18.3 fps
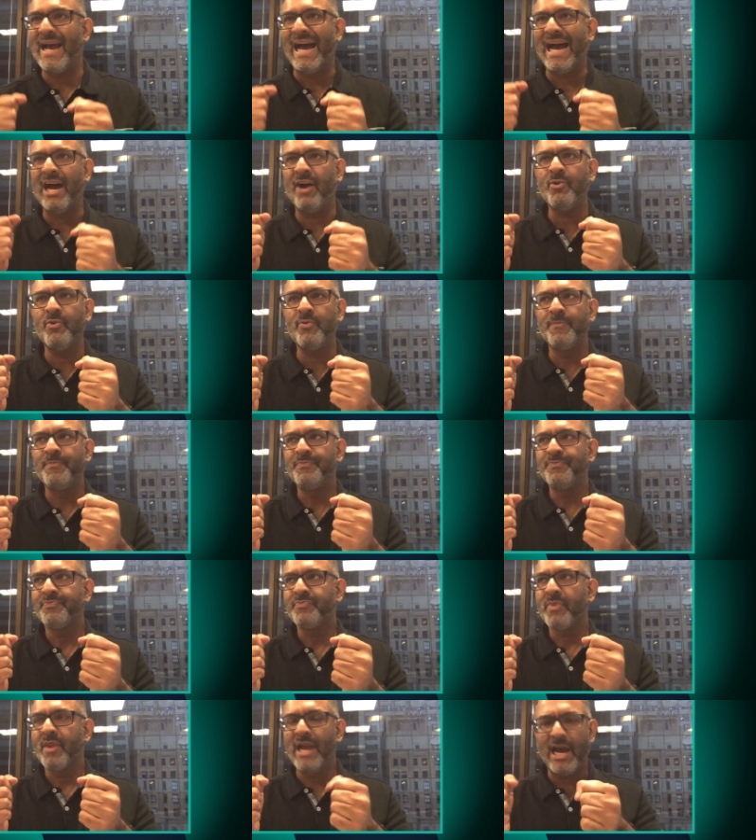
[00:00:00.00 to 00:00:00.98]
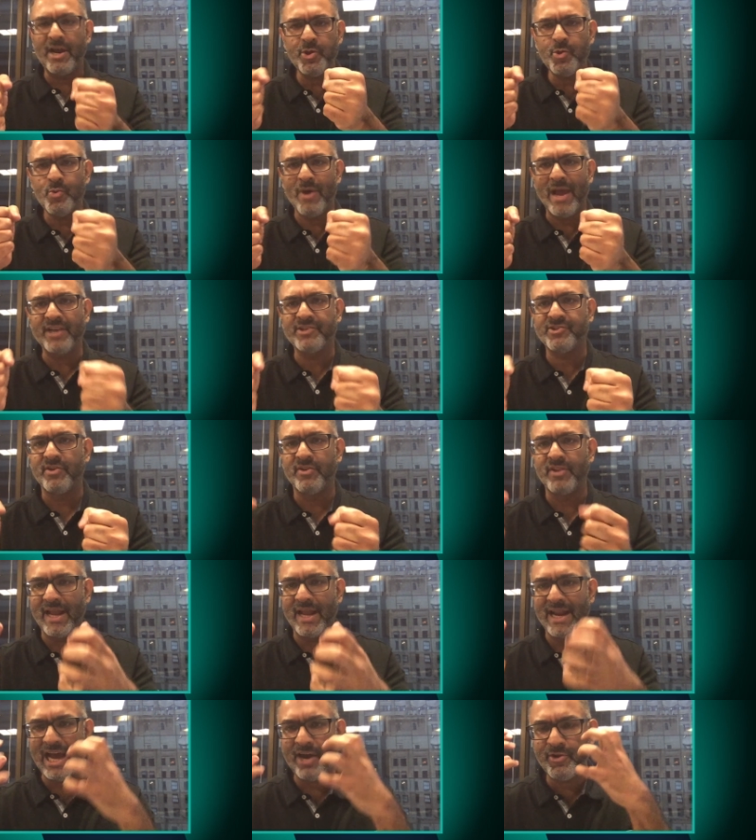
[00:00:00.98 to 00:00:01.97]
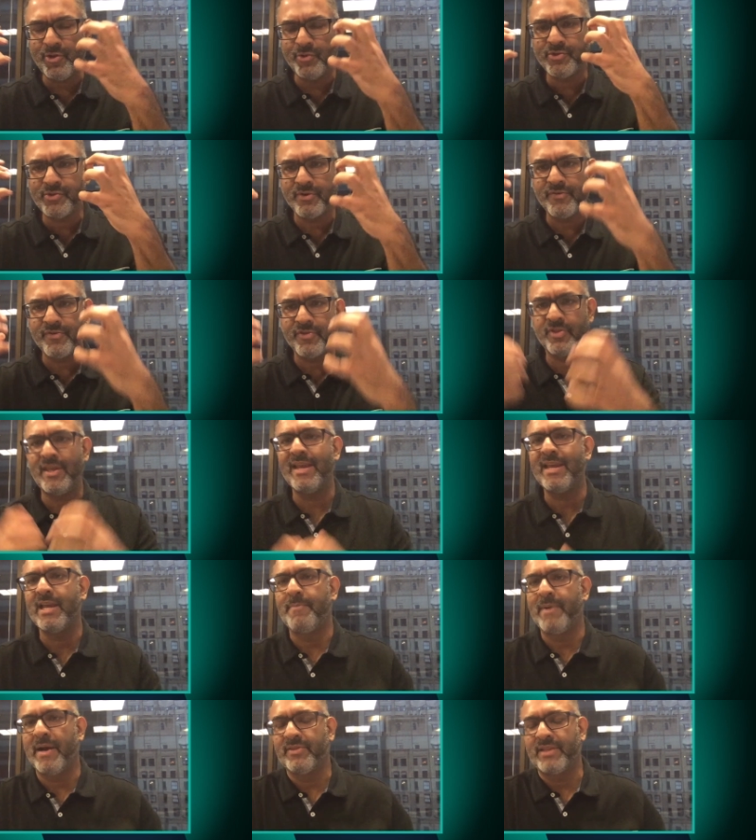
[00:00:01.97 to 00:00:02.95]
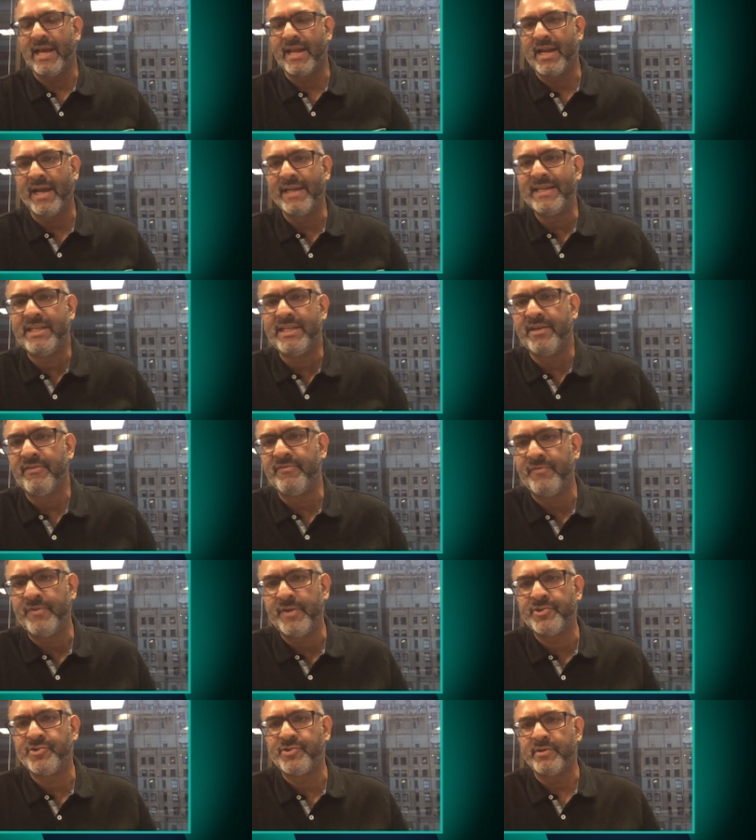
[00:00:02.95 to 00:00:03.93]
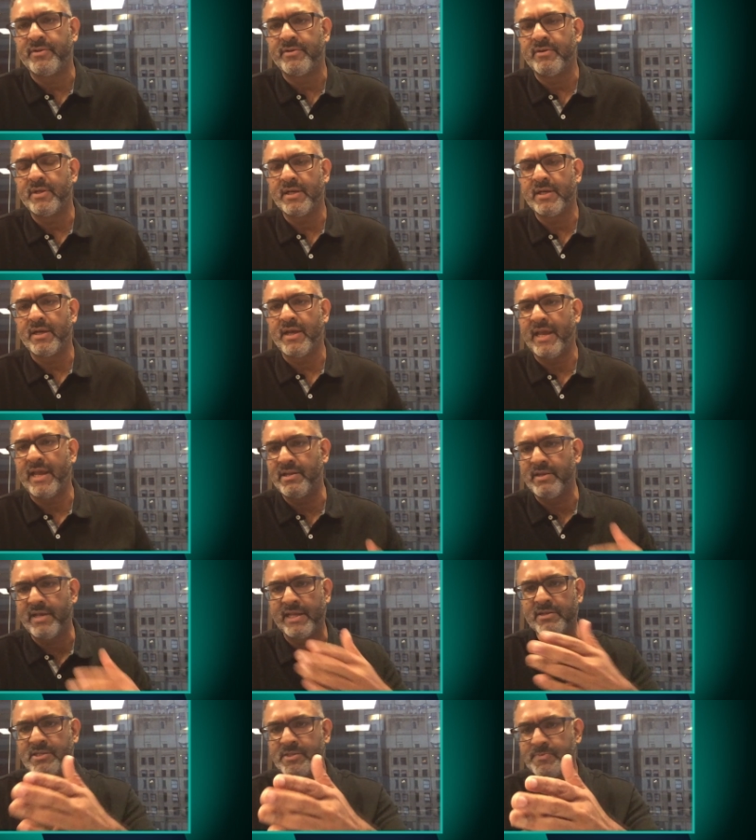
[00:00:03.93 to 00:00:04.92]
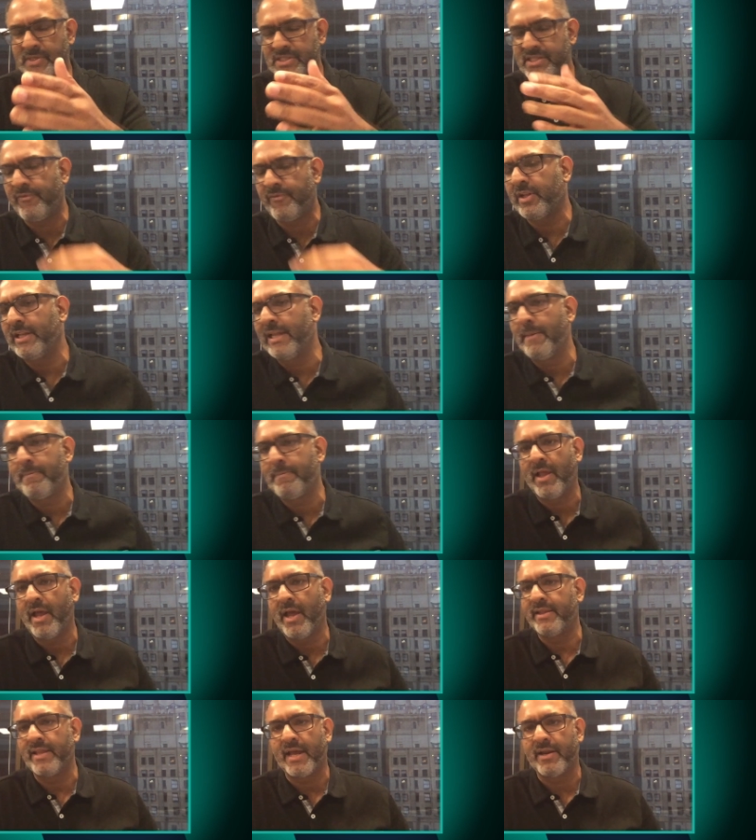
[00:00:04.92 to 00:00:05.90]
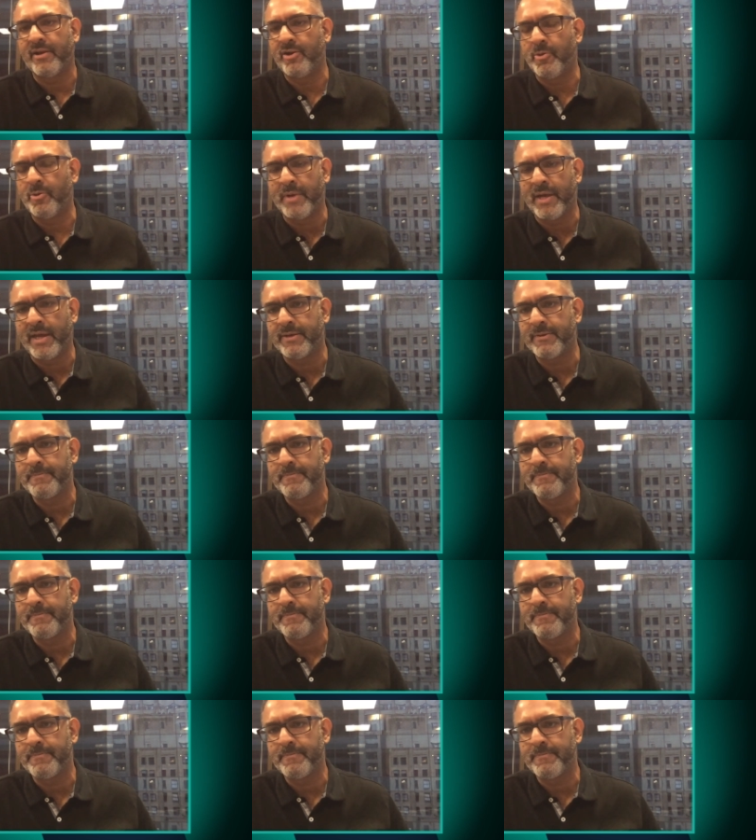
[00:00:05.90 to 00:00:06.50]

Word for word: how how do you action that? How do you sort of think about that idea of vision uh, and, and specifically applying that at Nomad?